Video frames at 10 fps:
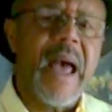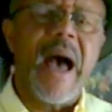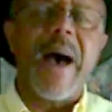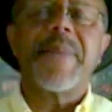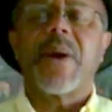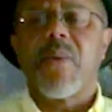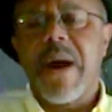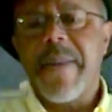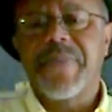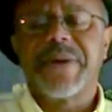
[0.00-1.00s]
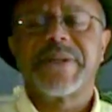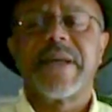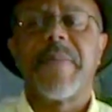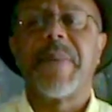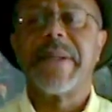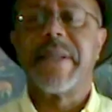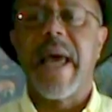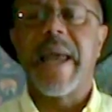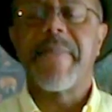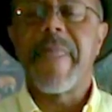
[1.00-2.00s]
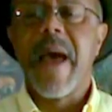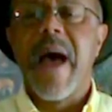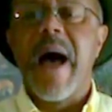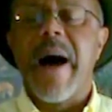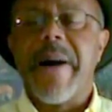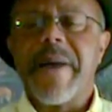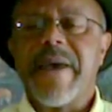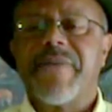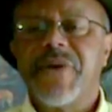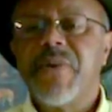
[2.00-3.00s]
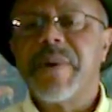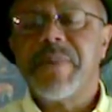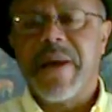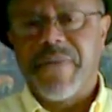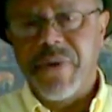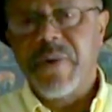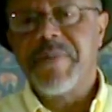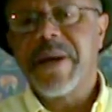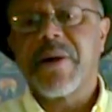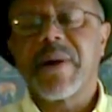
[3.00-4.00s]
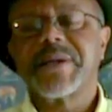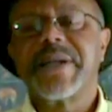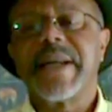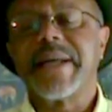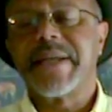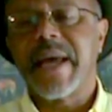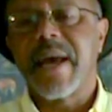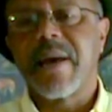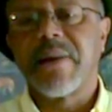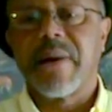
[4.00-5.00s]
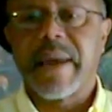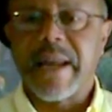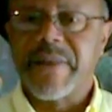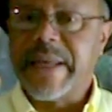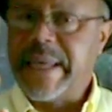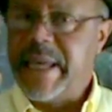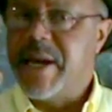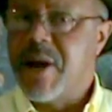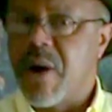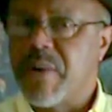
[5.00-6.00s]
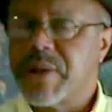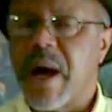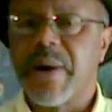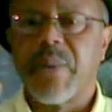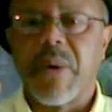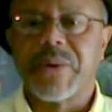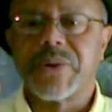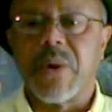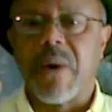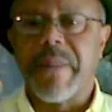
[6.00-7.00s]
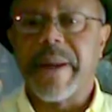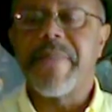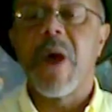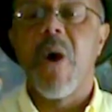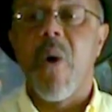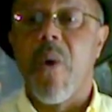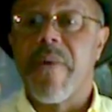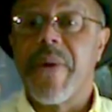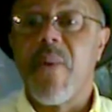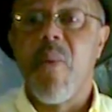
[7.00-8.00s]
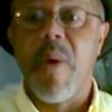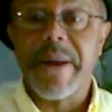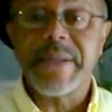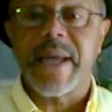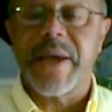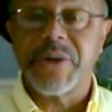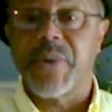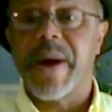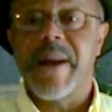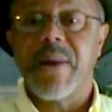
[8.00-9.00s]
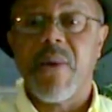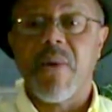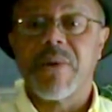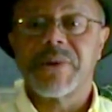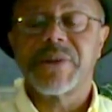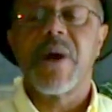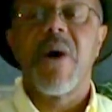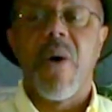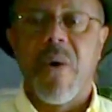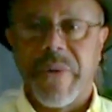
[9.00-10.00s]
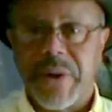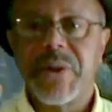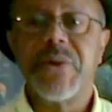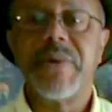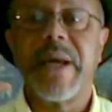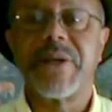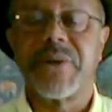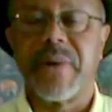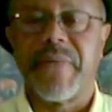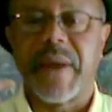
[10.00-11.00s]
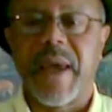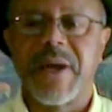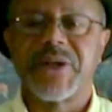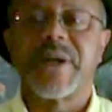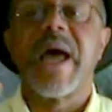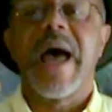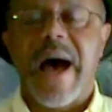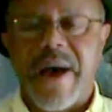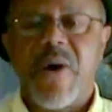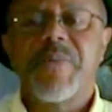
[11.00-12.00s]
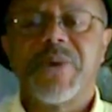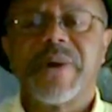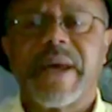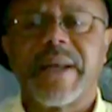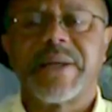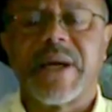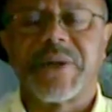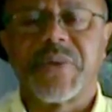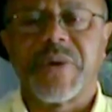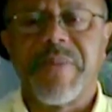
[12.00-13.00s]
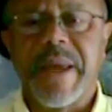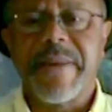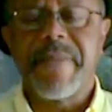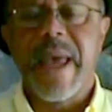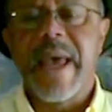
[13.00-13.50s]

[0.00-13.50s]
I'm going to wrap this up by saying, if you would be interested in taking a look at the keynote on Rolestorming, or the 1-day training course, or the 2-day certification, I hope you'll get in touch with me.